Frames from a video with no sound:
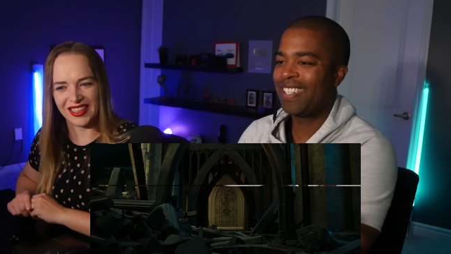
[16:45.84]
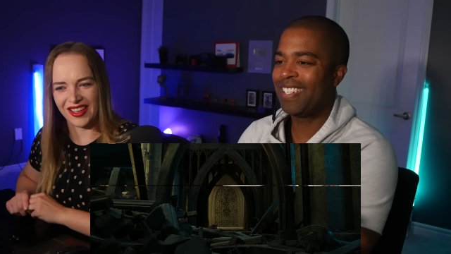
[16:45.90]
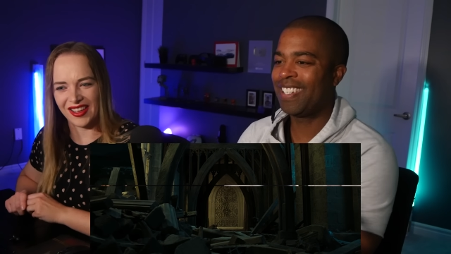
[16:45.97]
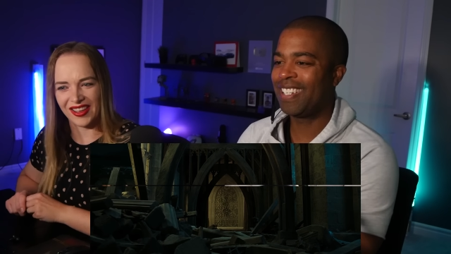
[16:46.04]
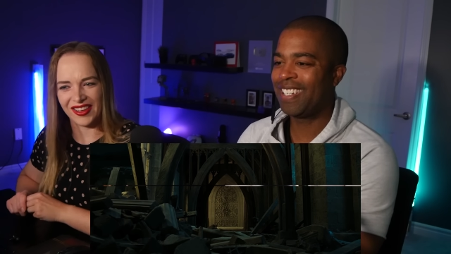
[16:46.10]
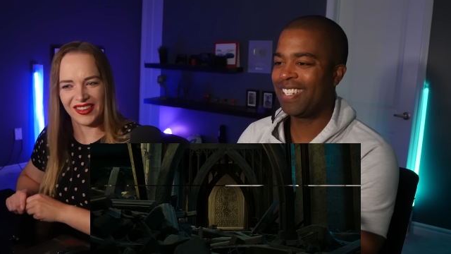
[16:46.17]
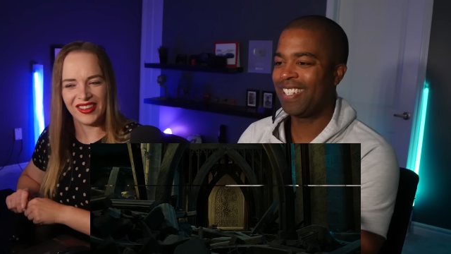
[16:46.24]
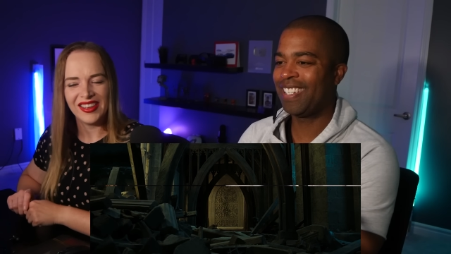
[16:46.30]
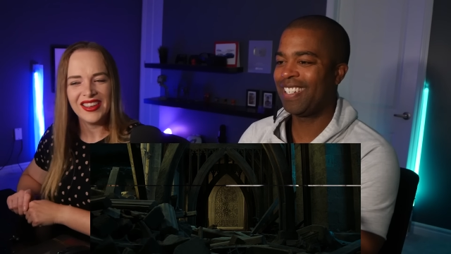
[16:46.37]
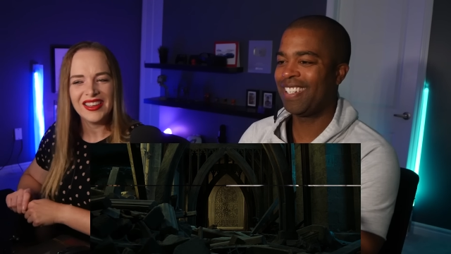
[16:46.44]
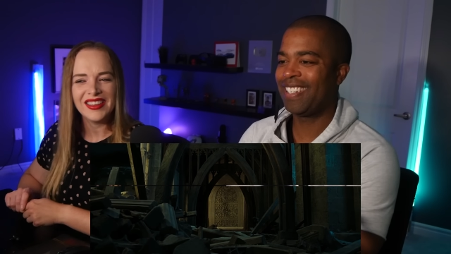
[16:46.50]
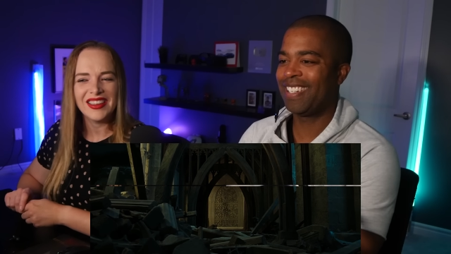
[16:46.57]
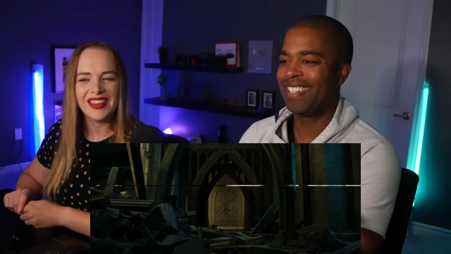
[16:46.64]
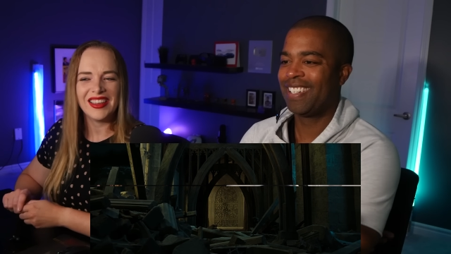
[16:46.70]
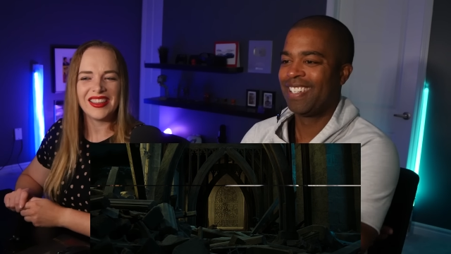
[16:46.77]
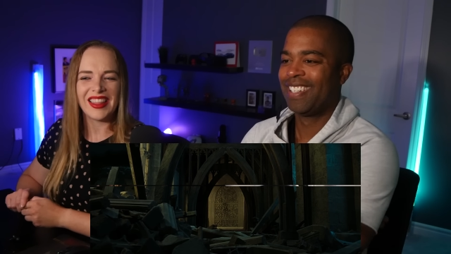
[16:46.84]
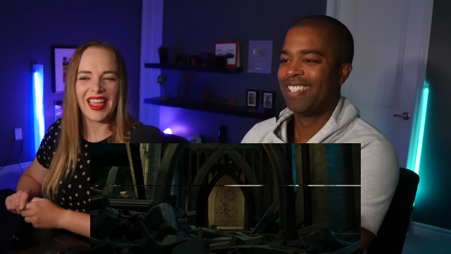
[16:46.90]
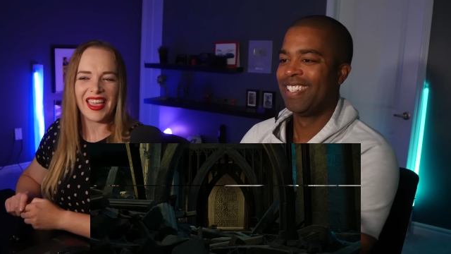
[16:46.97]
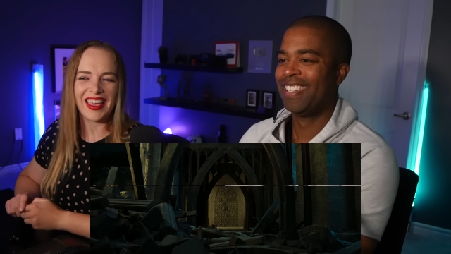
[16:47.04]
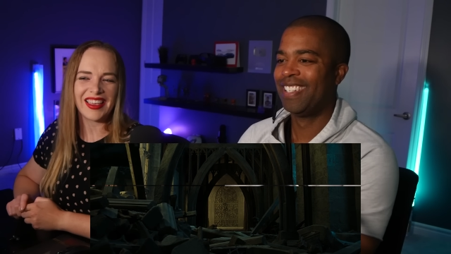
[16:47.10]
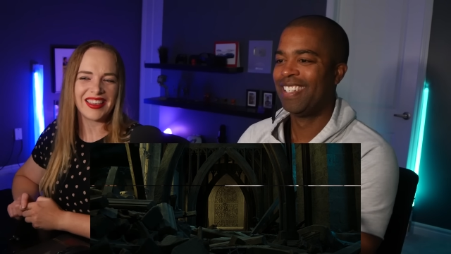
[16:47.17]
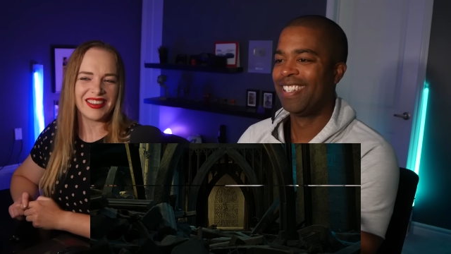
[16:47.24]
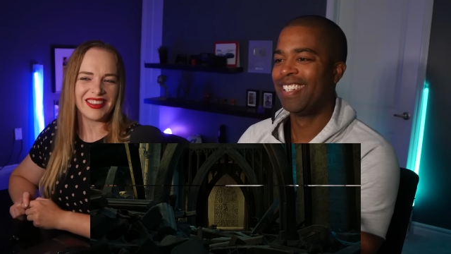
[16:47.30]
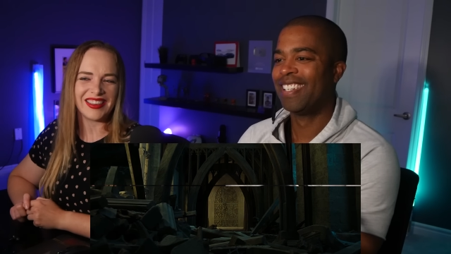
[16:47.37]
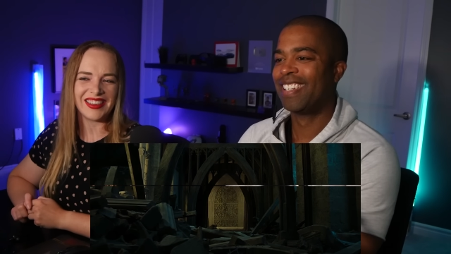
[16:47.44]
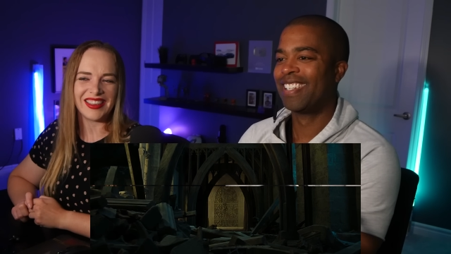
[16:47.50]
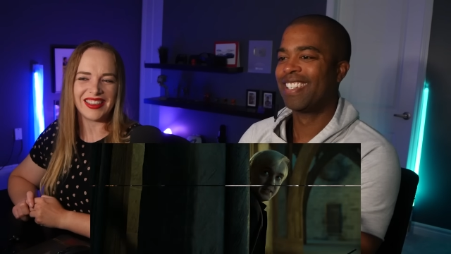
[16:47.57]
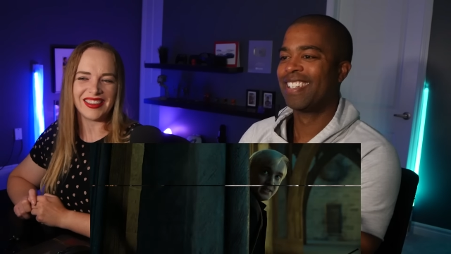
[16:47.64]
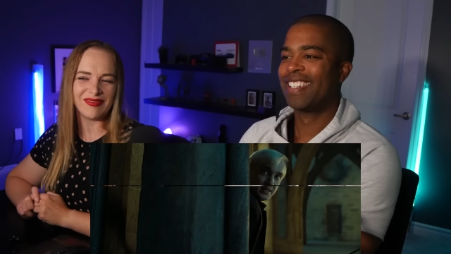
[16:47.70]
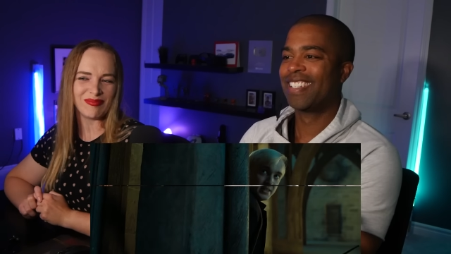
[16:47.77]
Speaker 1: so
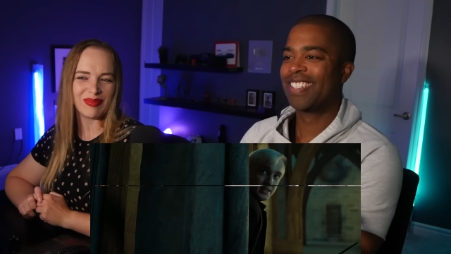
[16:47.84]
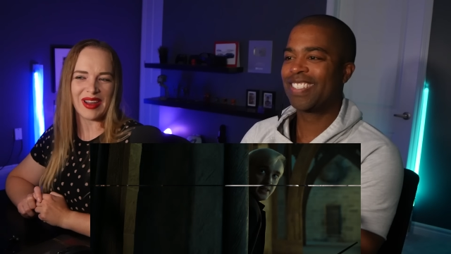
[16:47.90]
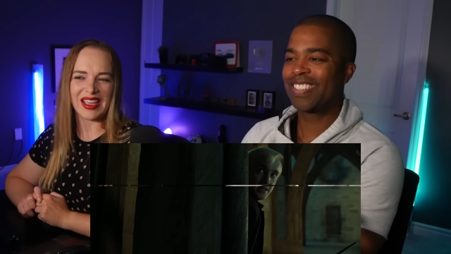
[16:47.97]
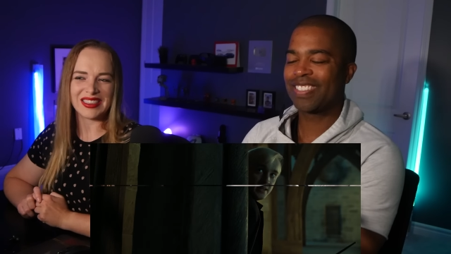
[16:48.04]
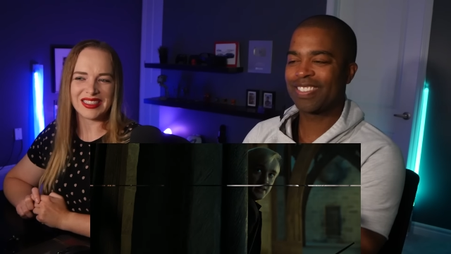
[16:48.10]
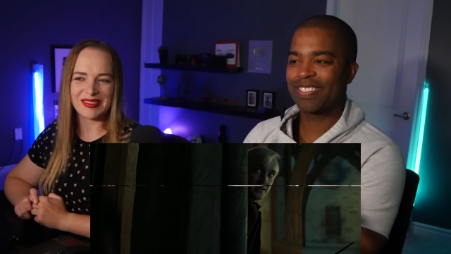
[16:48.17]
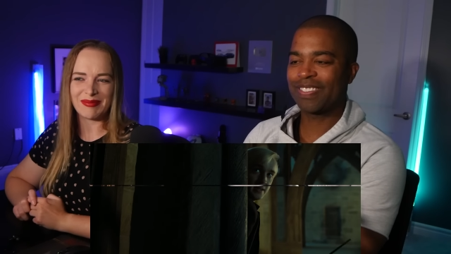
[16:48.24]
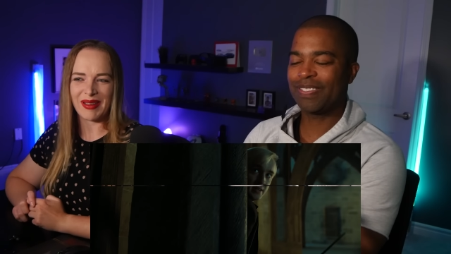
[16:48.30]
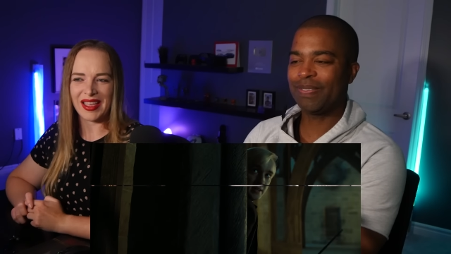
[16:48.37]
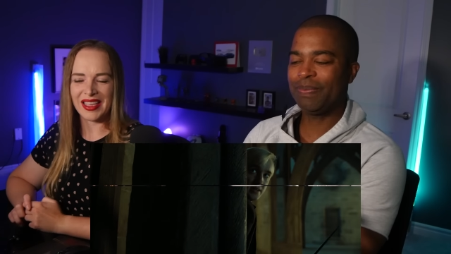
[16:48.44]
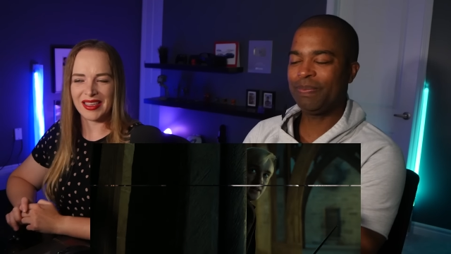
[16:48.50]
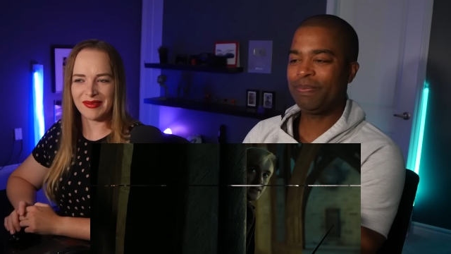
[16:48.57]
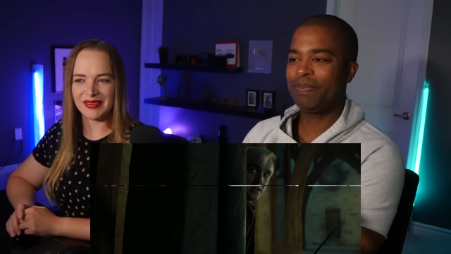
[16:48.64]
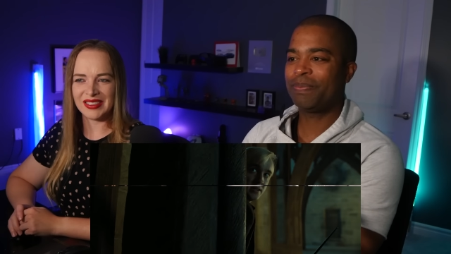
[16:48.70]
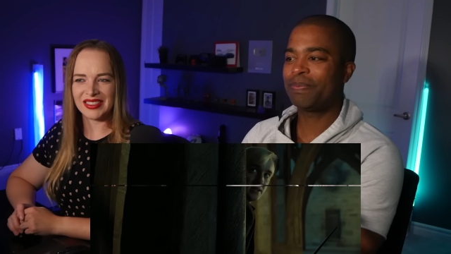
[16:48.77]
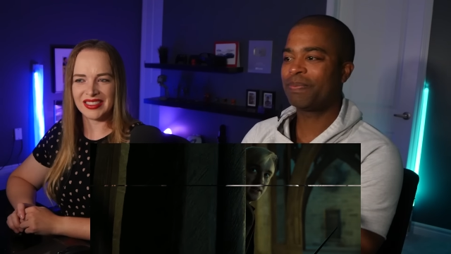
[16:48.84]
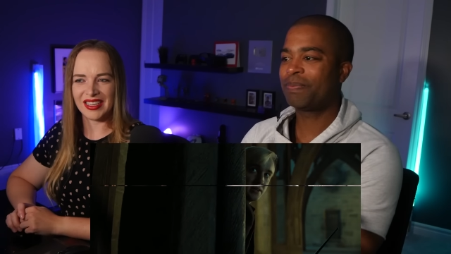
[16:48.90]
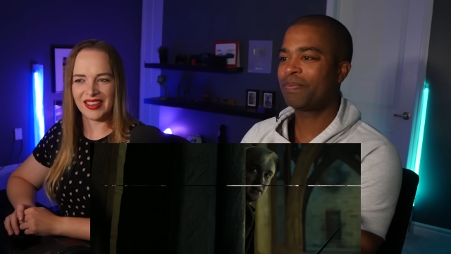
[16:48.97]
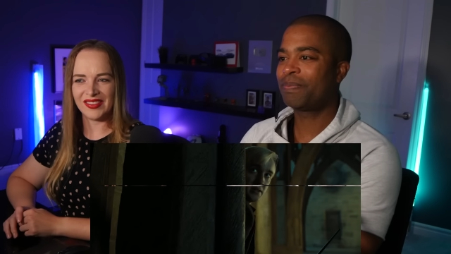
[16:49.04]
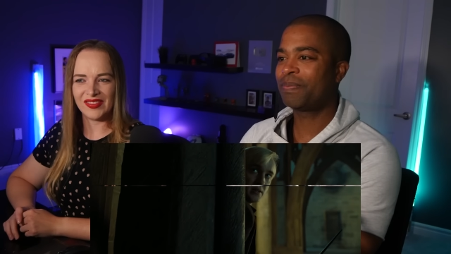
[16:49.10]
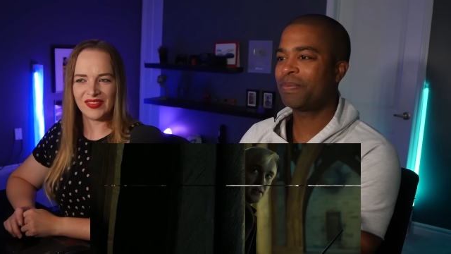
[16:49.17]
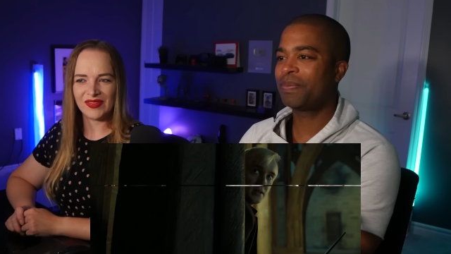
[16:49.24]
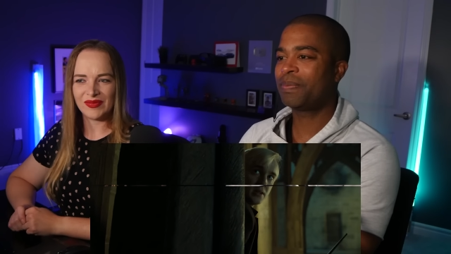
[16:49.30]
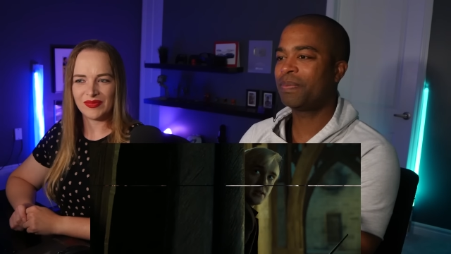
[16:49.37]
like impressed by him and stuff.